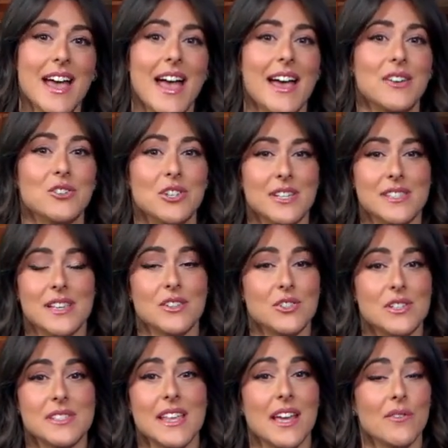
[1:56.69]
And she says
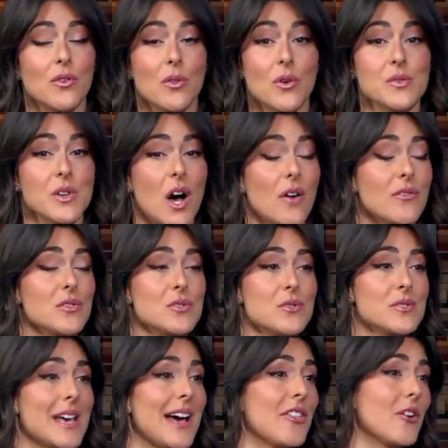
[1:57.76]
she's thankful those
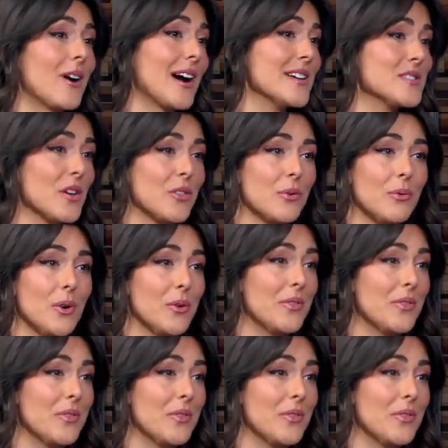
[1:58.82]
officers had their eyes on the road